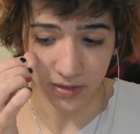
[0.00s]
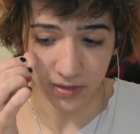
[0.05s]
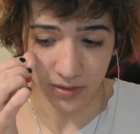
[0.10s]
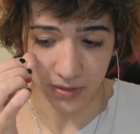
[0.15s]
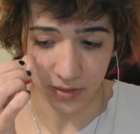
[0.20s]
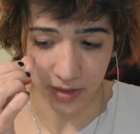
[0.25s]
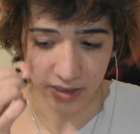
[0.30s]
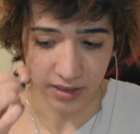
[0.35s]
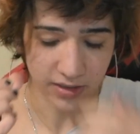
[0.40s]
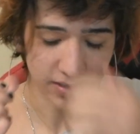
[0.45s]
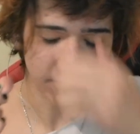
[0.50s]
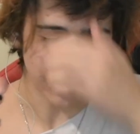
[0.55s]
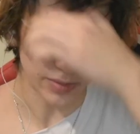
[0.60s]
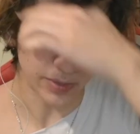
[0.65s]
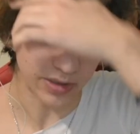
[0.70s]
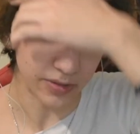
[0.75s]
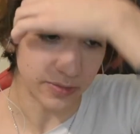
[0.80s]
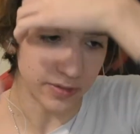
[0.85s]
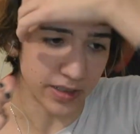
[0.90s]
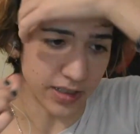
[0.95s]
right, on my
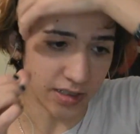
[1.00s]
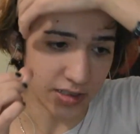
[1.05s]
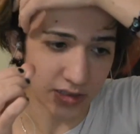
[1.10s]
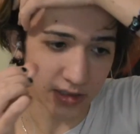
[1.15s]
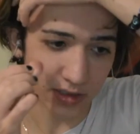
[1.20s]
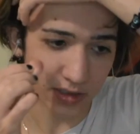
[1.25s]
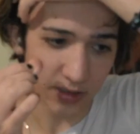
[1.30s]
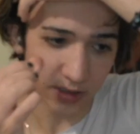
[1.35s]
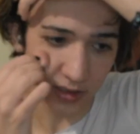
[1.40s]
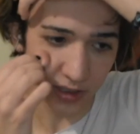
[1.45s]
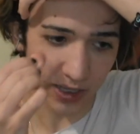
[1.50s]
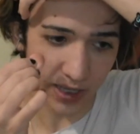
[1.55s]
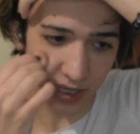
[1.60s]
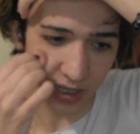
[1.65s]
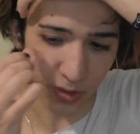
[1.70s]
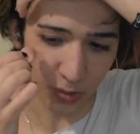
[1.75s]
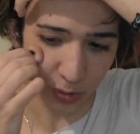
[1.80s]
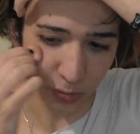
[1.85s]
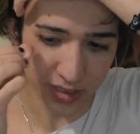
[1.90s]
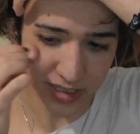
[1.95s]
face, and
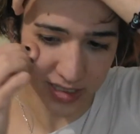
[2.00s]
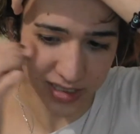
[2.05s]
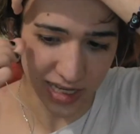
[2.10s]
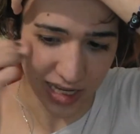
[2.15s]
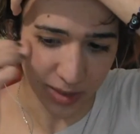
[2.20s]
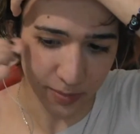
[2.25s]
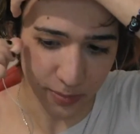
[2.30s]
you always tap,